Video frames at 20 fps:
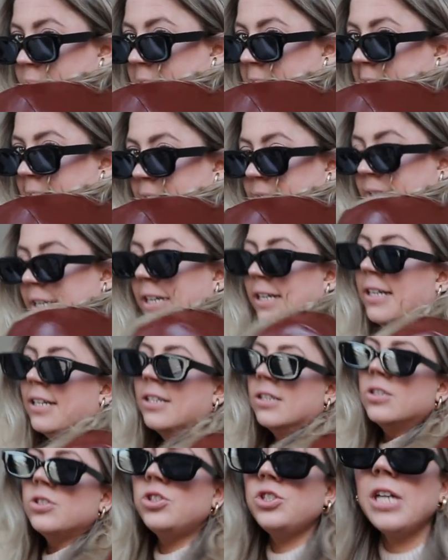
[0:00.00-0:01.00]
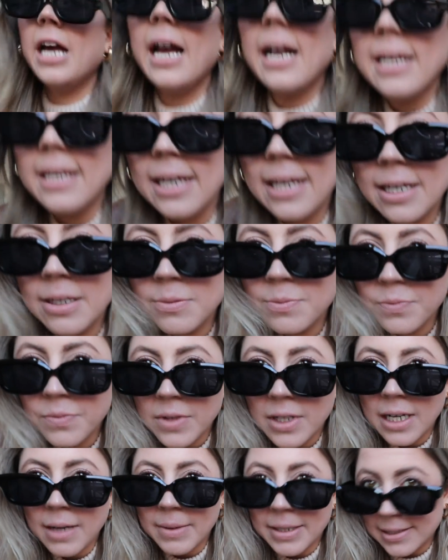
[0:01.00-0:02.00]
brown jacket.
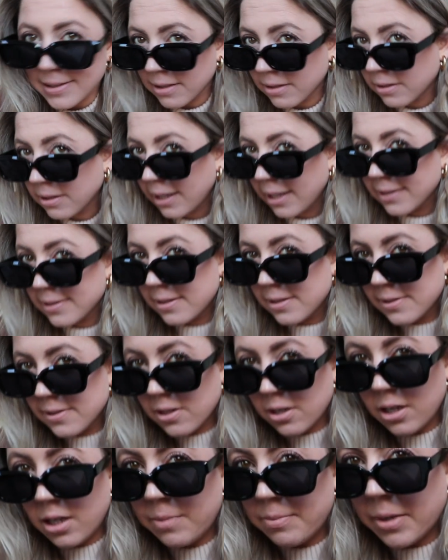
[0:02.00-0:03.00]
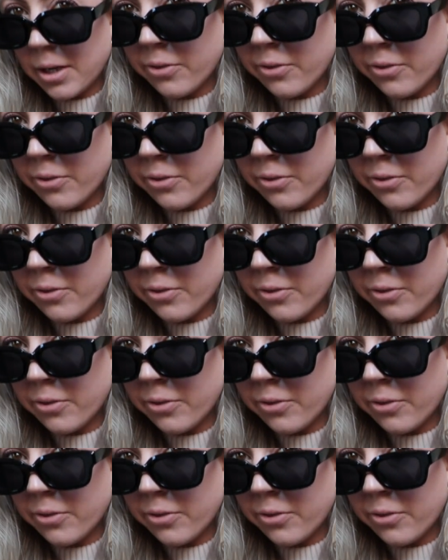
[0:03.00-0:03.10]
Got my sunglasses on,